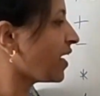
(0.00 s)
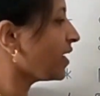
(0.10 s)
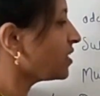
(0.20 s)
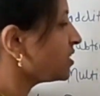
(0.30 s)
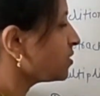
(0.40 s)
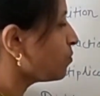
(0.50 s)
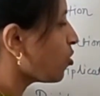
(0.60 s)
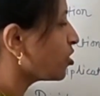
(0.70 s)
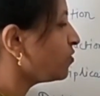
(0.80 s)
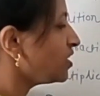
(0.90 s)
and this
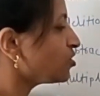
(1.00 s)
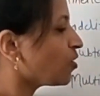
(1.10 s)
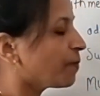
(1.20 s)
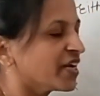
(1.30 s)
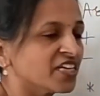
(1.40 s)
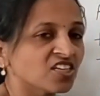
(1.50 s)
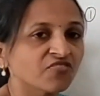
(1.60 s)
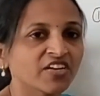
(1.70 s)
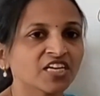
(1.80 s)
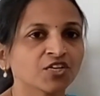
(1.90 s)
modulus
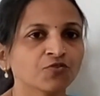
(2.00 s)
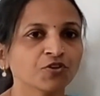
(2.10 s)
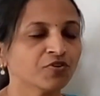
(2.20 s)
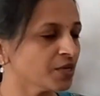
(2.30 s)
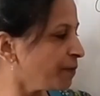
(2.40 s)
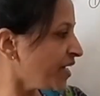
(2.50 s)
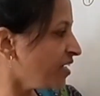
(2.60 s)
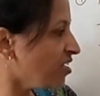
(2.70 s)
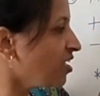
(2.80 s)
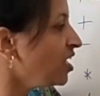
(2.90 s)
operator will give you
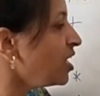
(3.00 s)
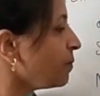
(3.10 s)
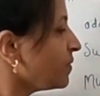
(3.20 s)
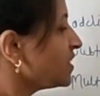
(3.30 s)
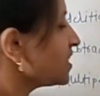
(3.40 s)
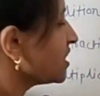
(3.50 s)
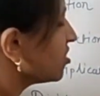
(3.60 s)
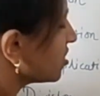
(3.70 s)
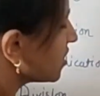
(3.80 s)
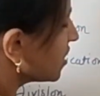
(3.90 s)
remainder, means
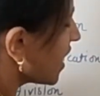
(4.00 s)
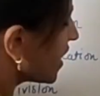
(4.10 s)
here the